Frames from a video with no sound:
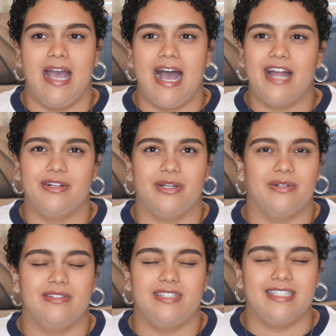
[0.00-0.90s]
I don't know,
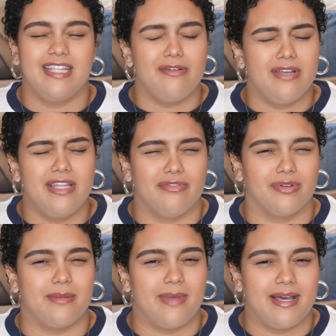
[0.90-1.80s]
it's just they're really
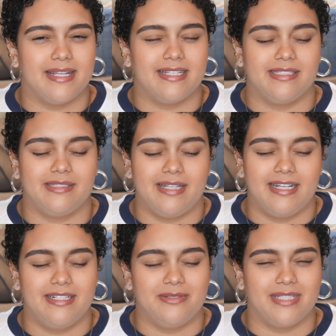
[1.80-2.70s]
rude about it. So I
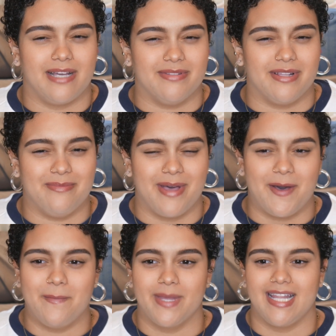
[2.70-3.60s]
don't know what that was all
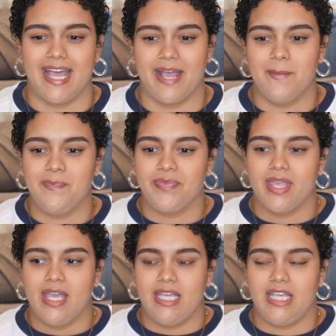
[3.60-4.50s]
about, but like,
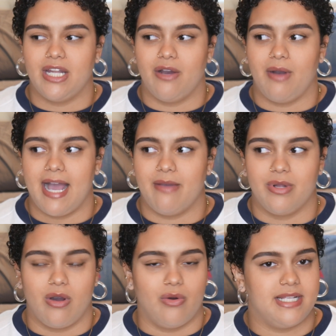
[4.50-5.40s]
you know, I would
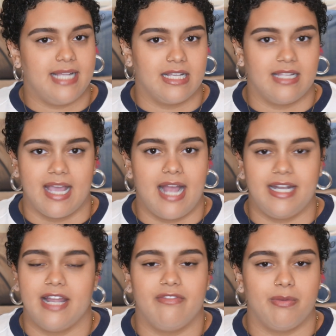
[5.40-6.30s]
always act like I
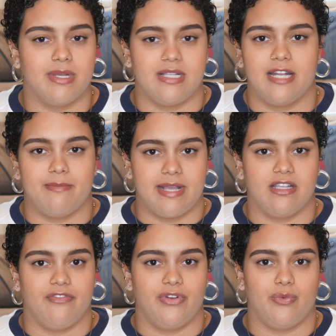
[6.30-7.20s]
never presented
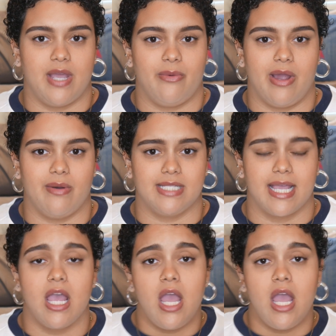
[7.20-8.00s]
myself in a way where I was like,